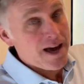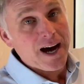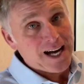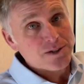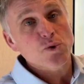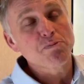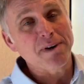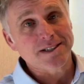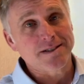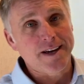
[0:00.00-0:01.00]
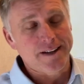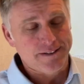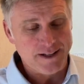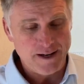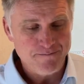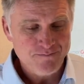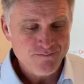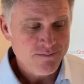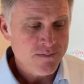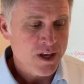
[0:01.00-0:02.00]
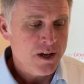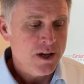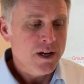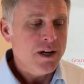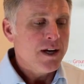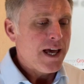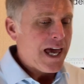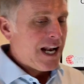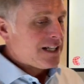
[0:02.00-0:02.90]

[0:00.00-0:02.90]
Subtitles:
a su paciente. El